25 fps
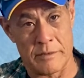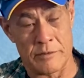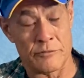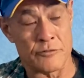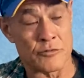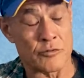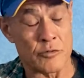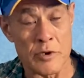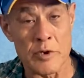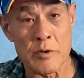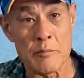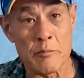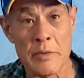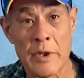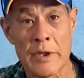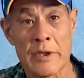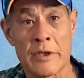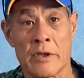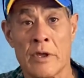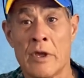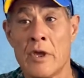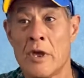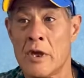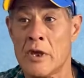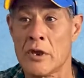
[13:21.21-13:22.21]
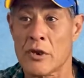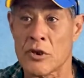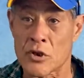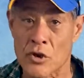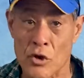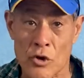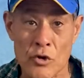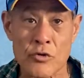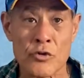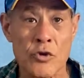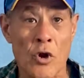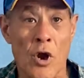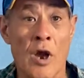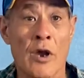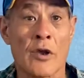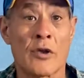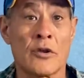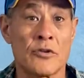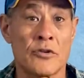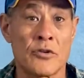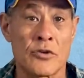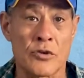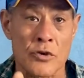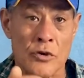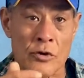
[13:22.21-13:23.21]
treat them like you're
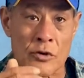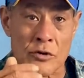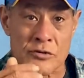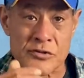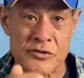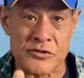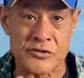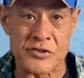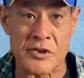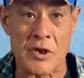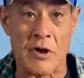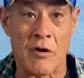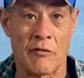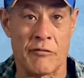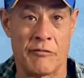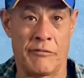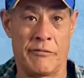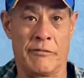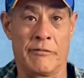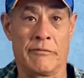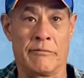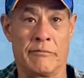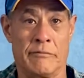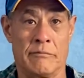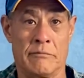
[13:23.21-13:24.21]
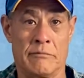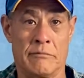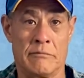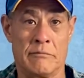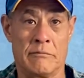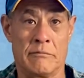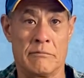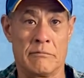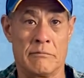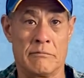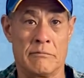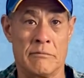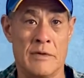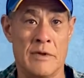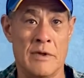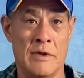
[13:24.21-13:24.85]
talking to yourself. Mm-hmm.